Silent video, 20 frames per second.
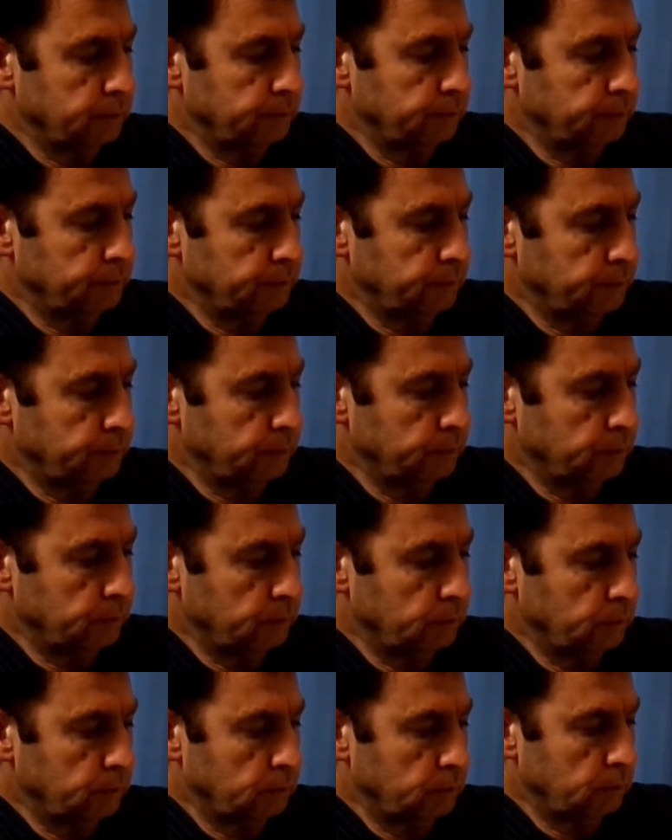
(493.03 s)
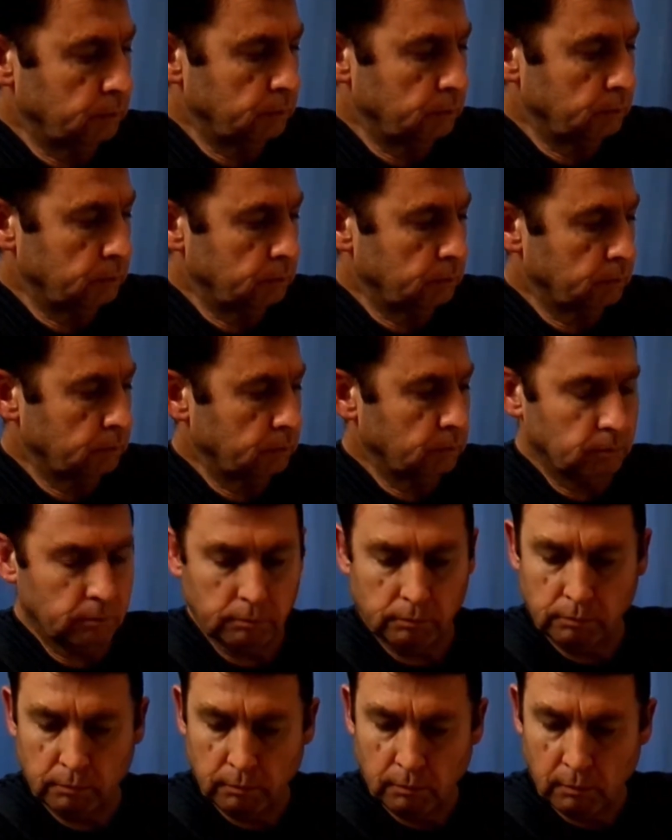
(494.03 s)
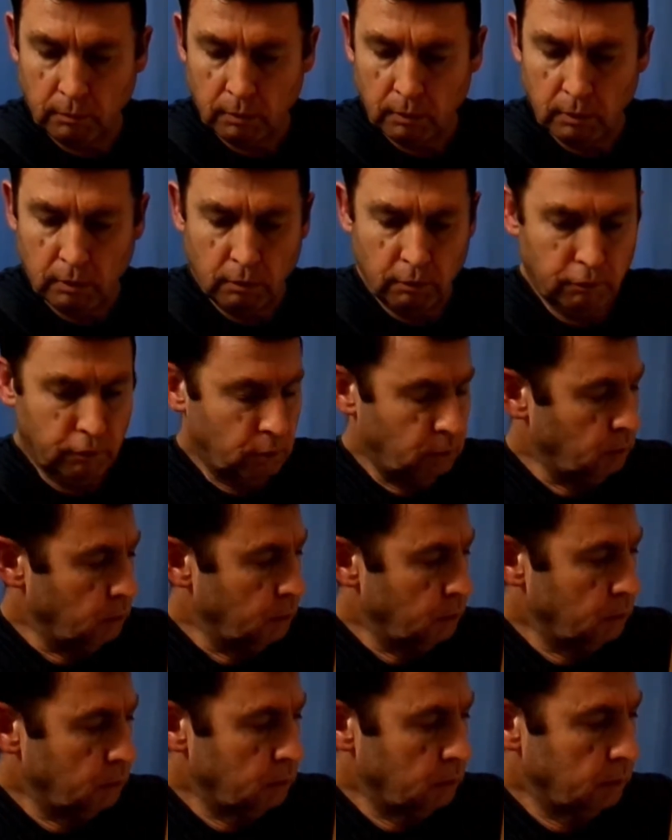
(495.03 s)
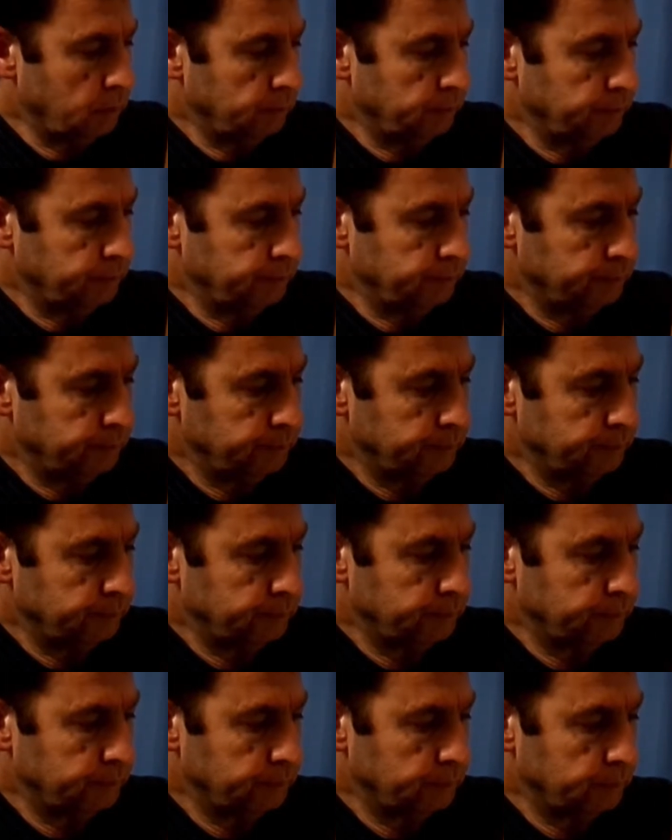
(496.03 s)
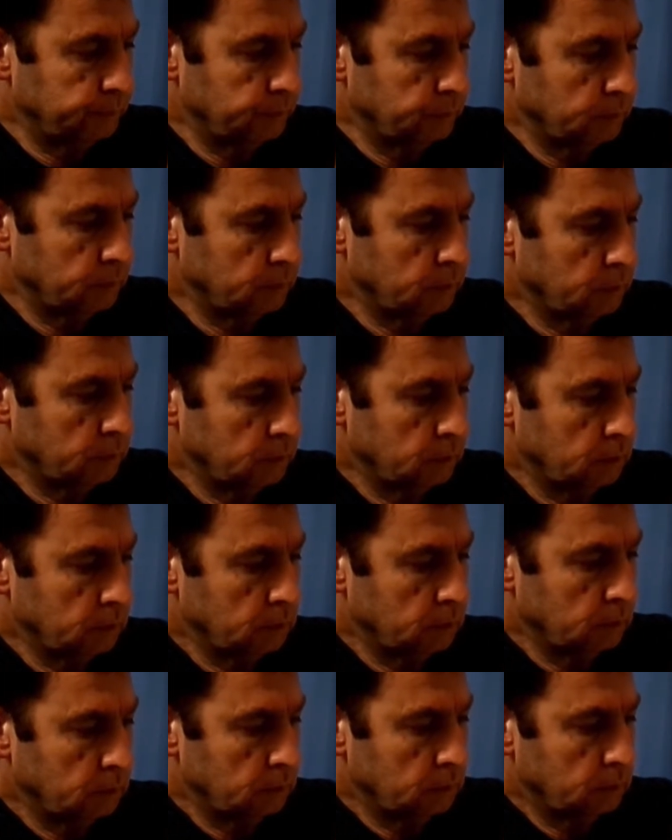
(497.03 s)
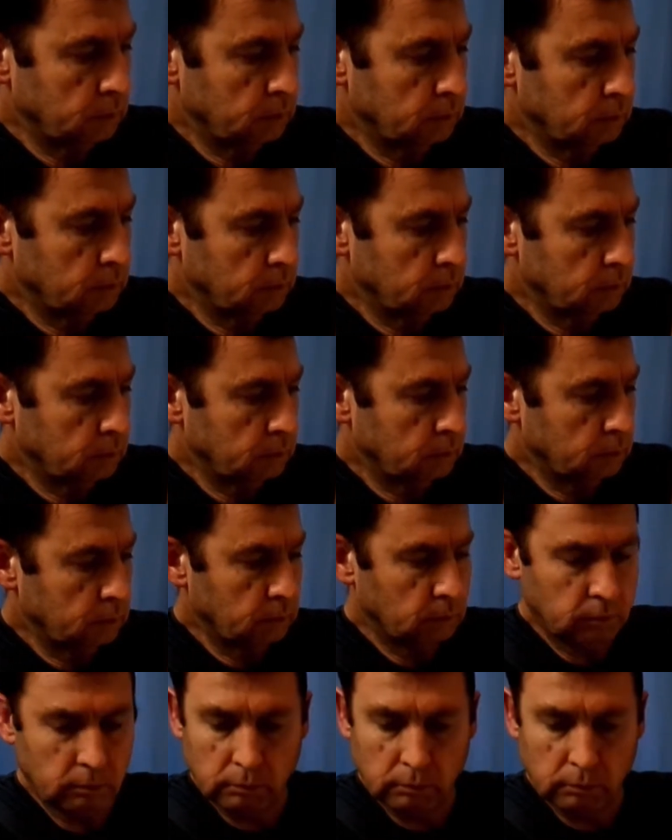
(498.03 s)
No one is speaking in this clip.